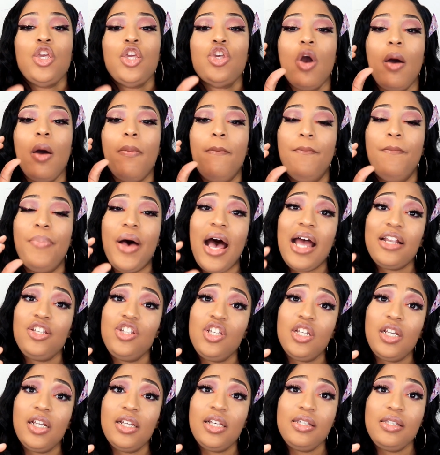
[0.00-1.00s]
Your
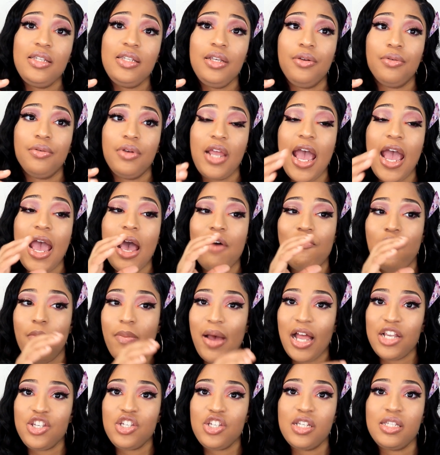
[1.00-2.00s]
bachelor's degree, I have a
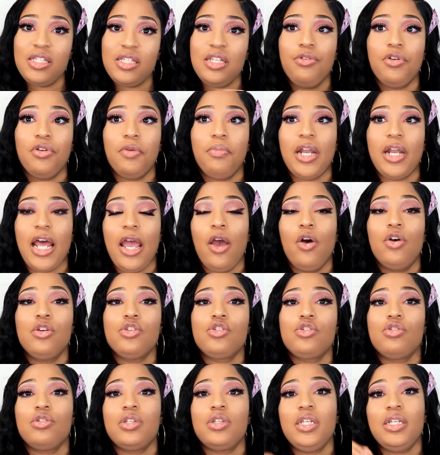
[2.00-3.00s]
bachelor's degree, but I
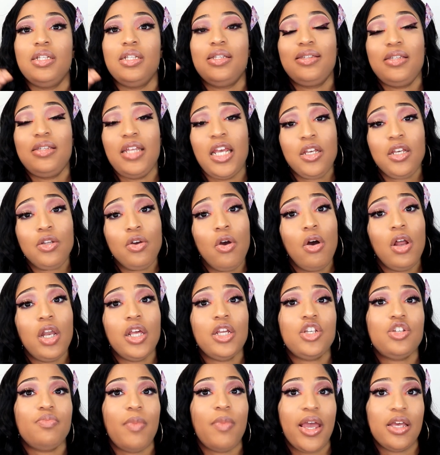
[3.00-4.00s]
also did state
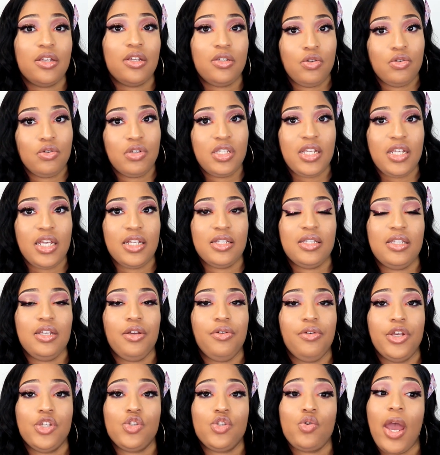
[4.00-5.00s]
college, my associate's
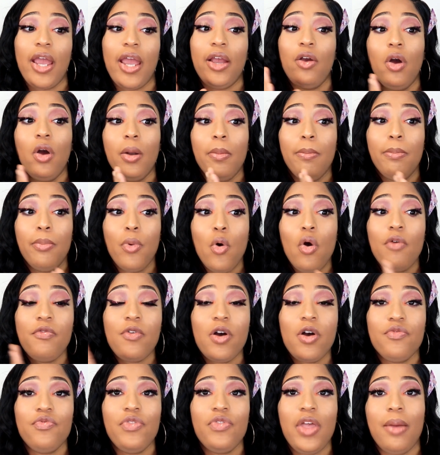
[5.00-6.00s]
degree, so I got
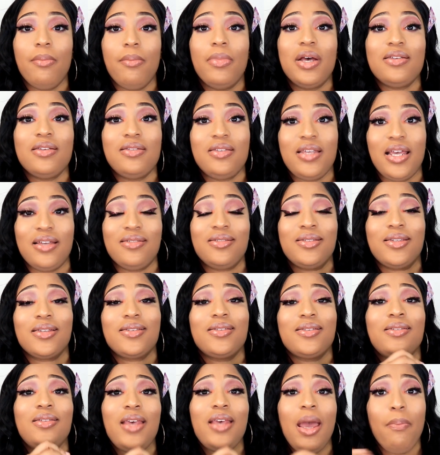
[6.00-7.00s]
both of them
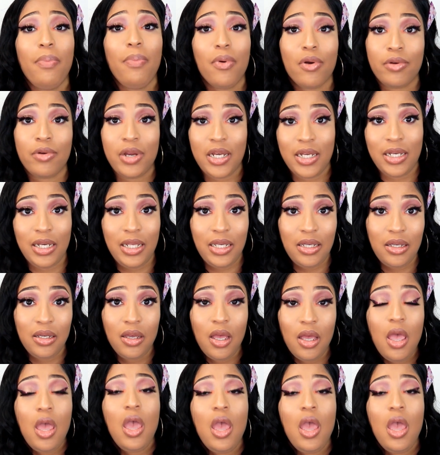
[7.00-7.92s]
assessed separately,